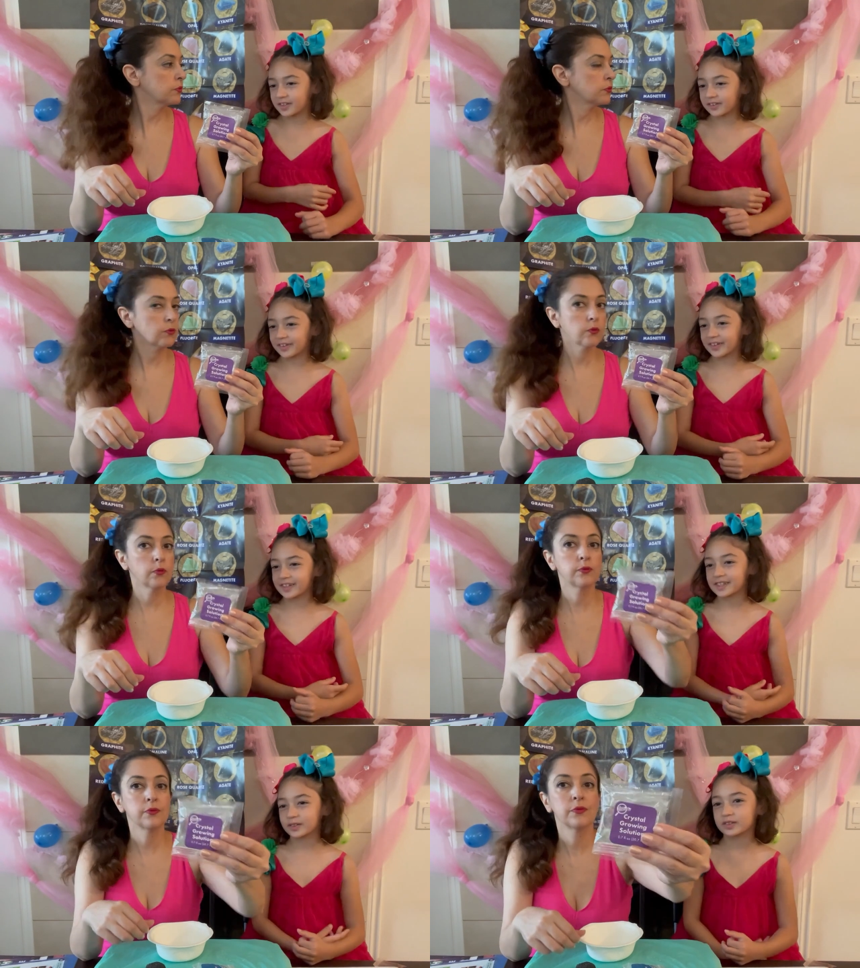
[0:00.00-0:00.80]

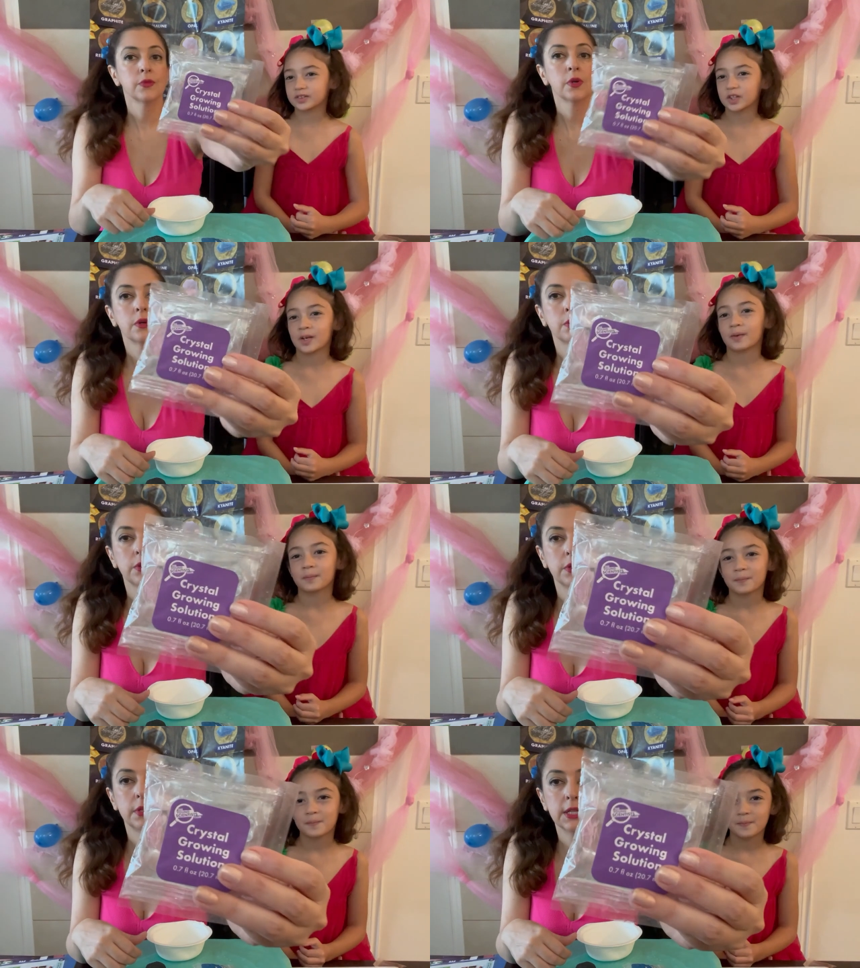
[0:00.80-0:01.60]
Speaker 1: Growing
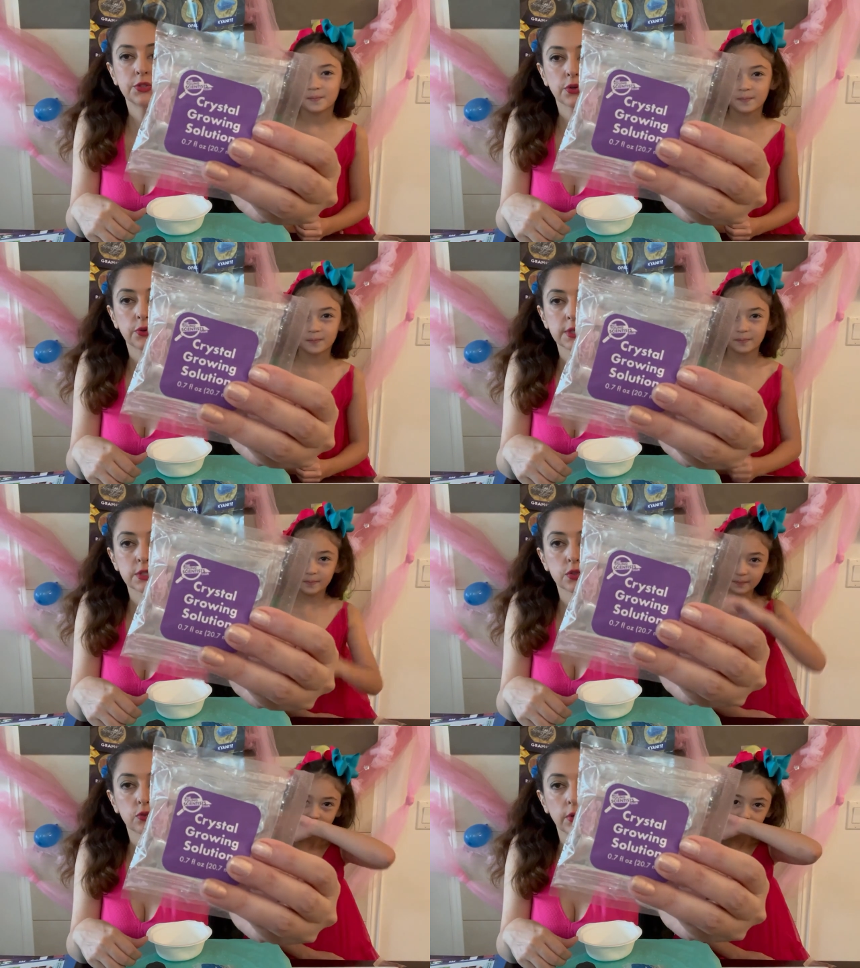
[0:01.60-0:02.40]
solution. You need your
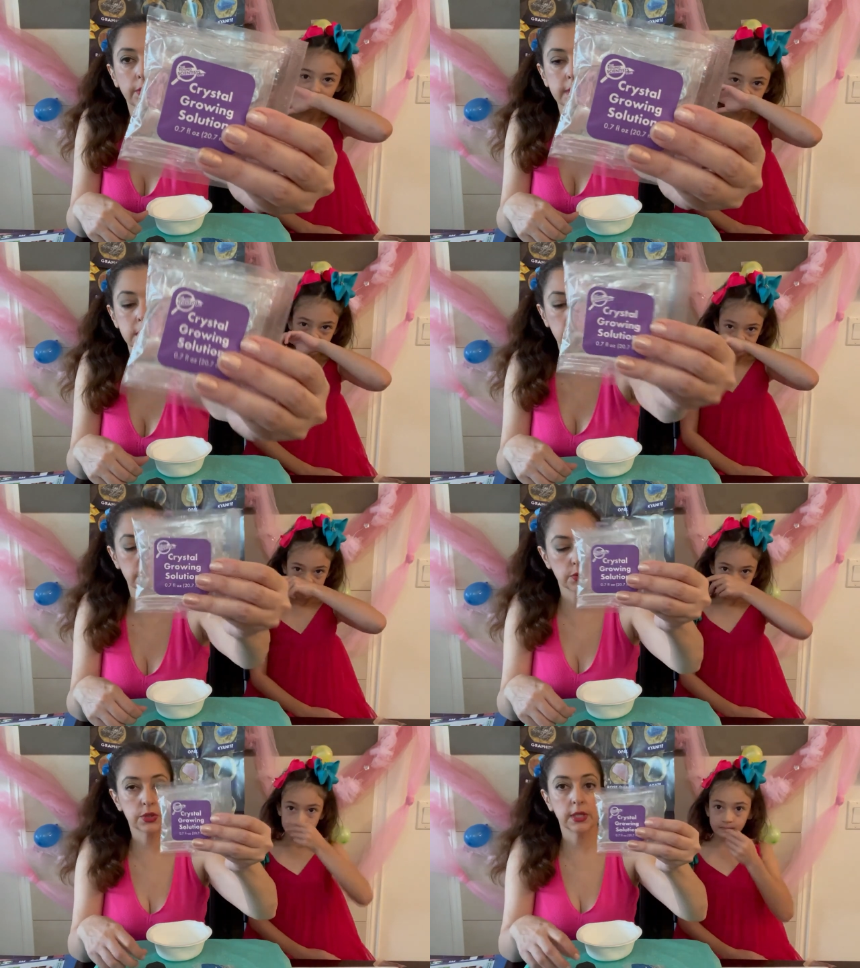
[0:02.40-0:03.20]
crystal growing
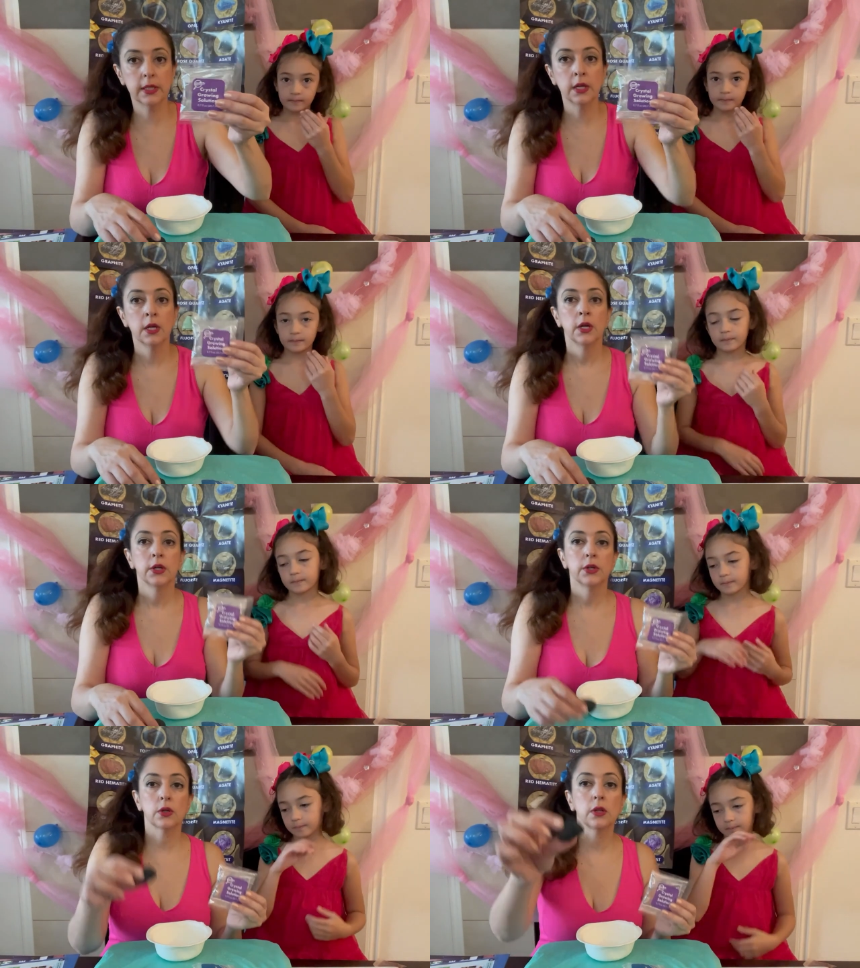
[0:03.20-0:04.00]
solution,
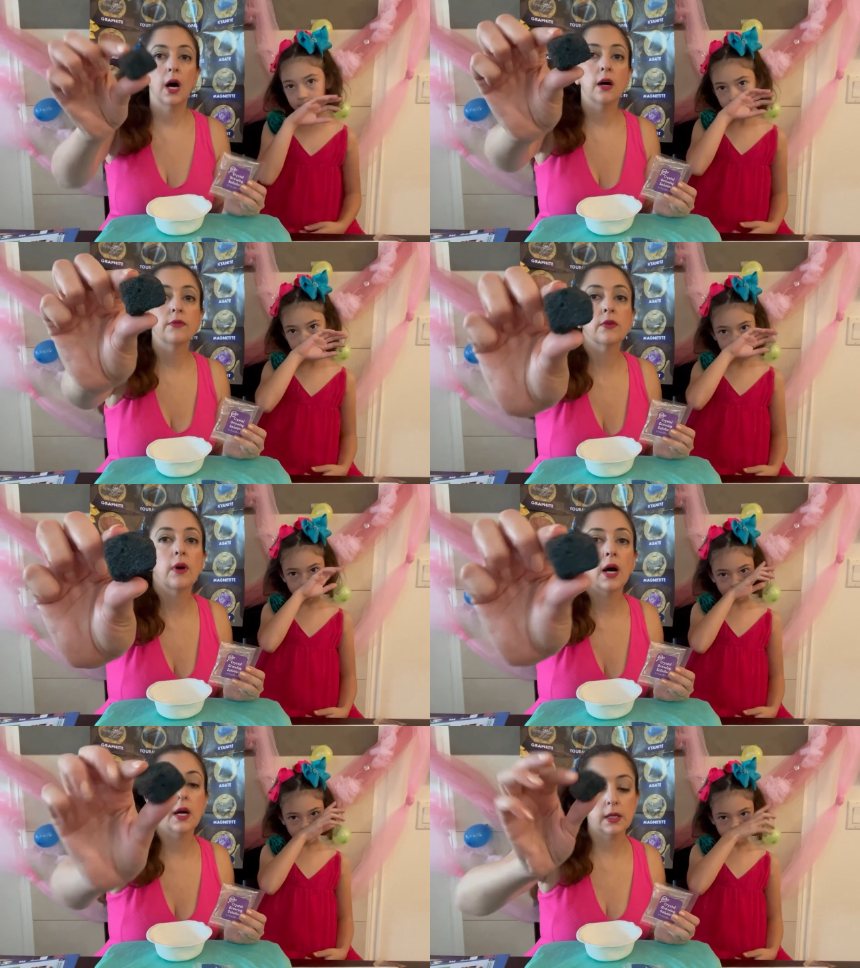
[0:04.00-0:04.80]
your lava
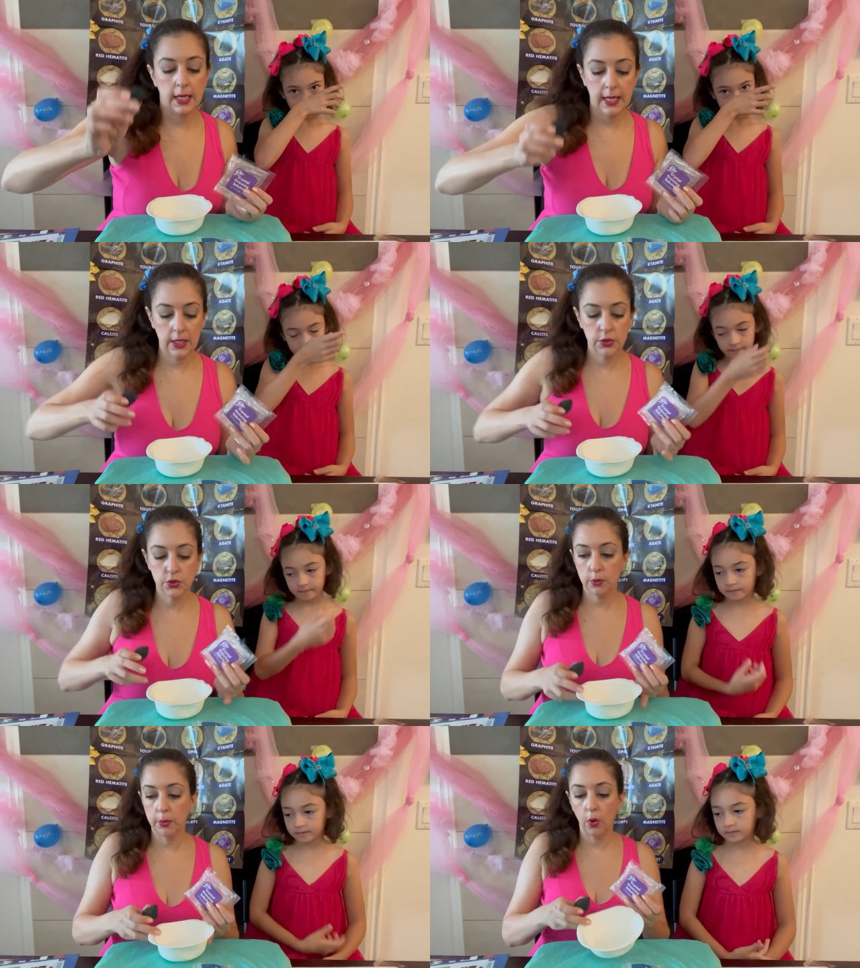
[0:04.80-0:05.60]
rock,
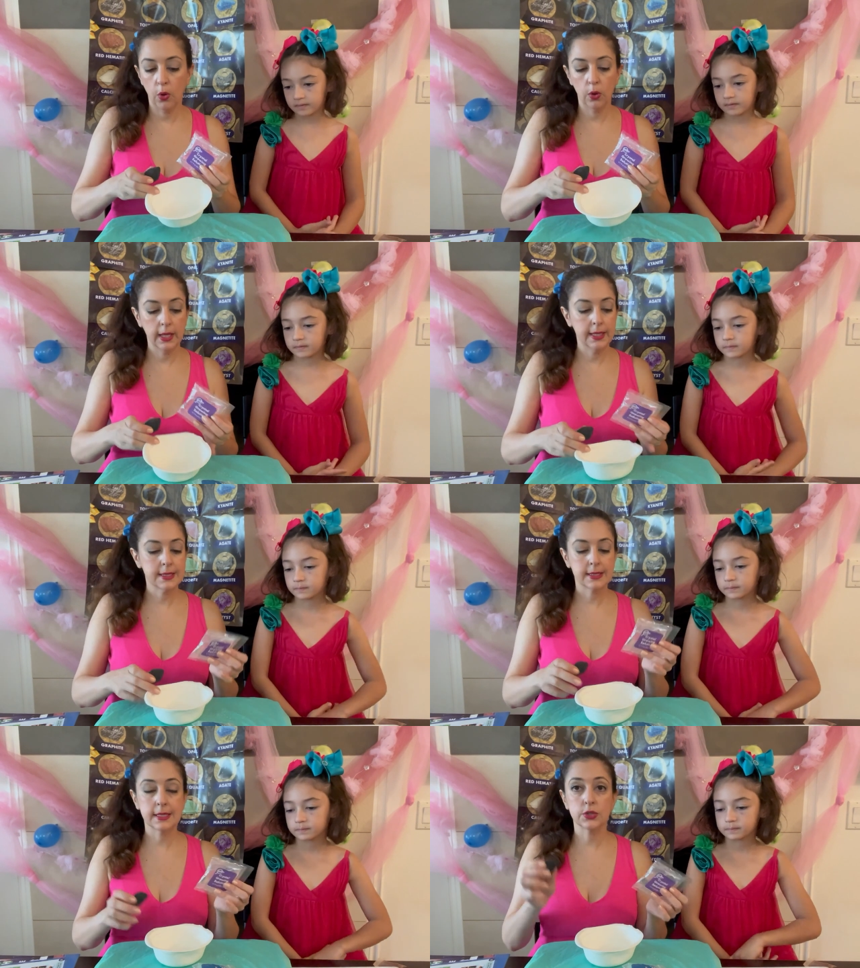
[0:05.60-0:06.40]
and your bowl
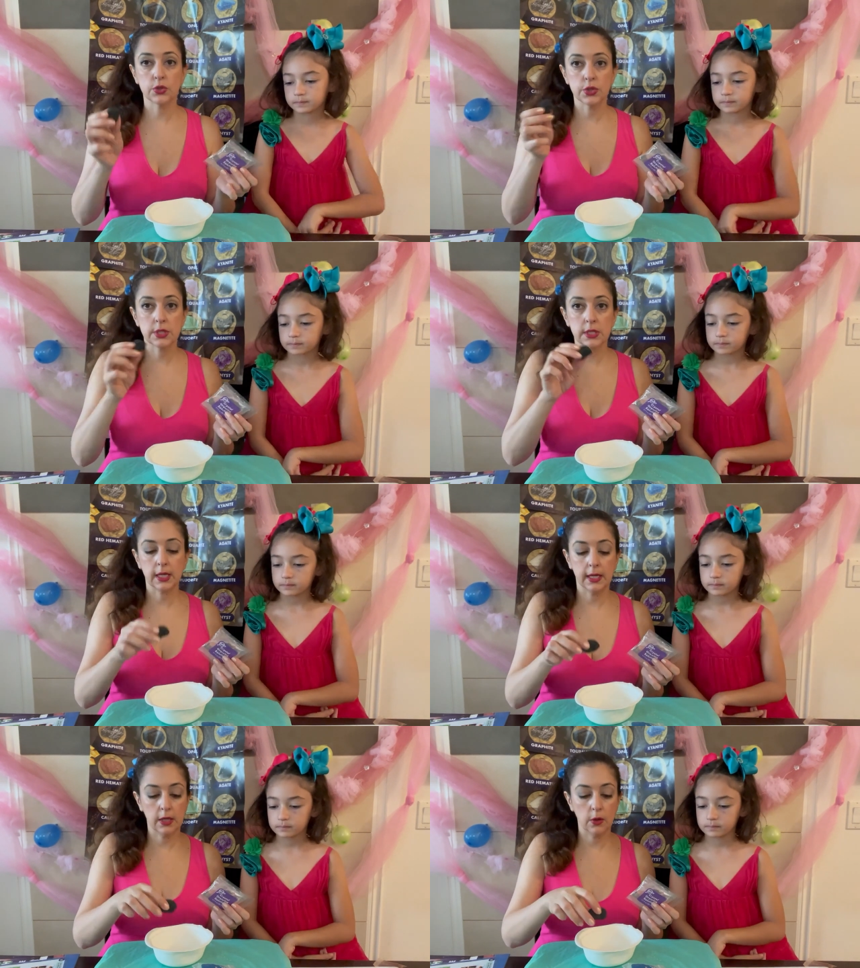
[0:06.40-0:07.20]
and scissors to
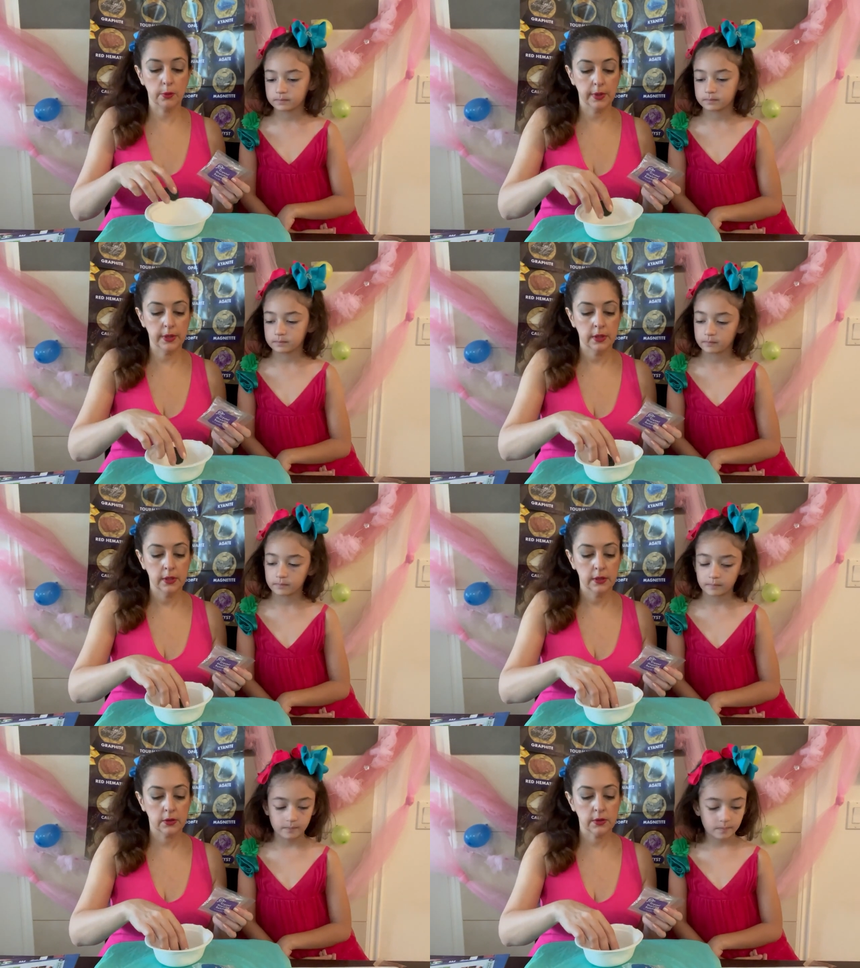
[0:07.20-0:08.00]
cut
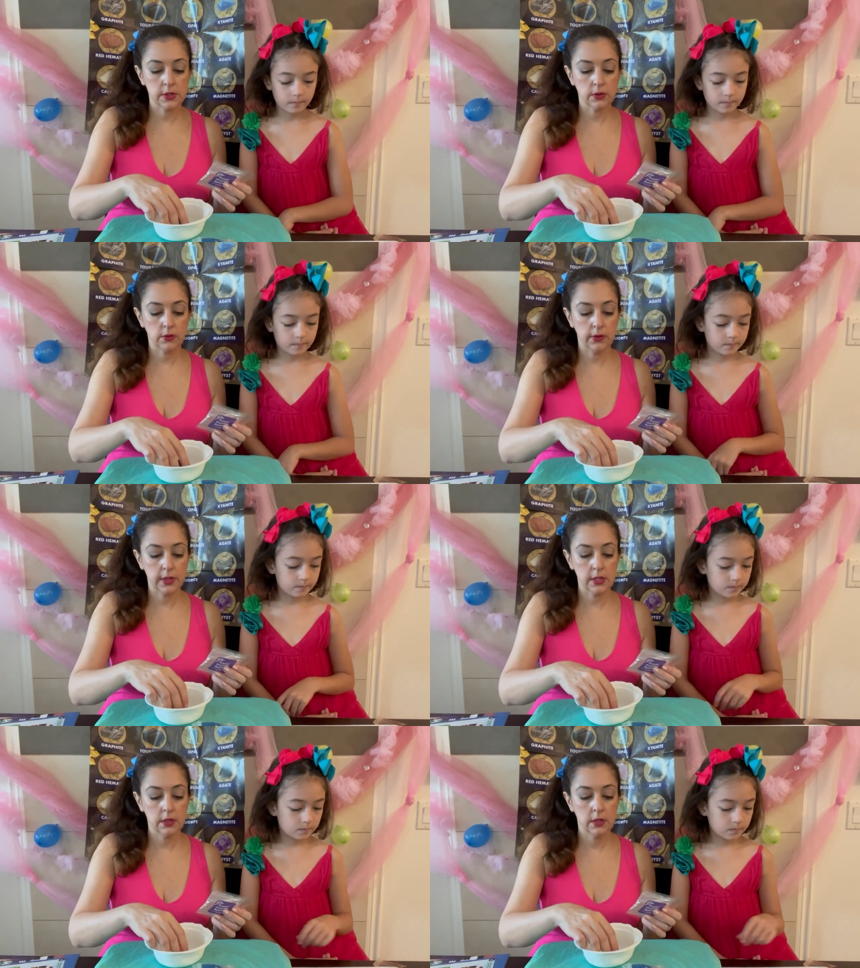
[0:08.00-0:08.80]
open the crystal growing.